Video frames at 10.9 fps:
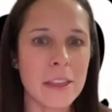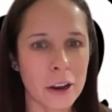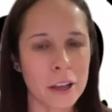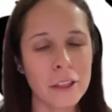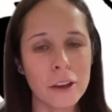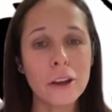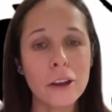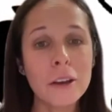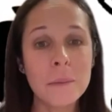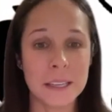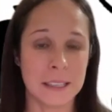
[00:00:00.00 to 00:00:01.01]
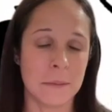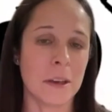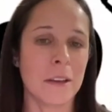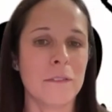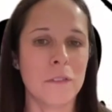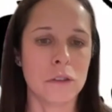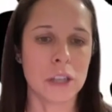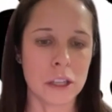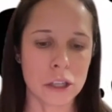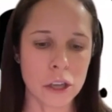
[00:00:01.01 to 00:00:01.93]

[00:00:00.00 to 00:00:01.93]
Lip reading: there could be some confusion.